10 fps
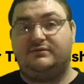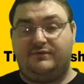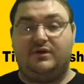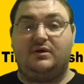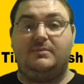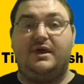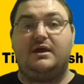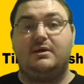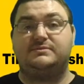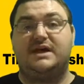verb that
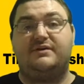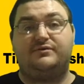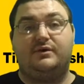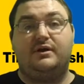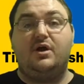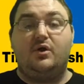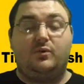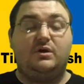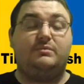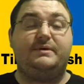comes after it,
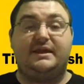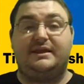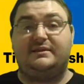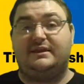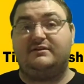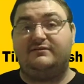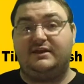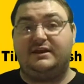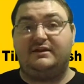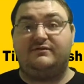will be in the
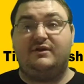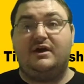infinitive,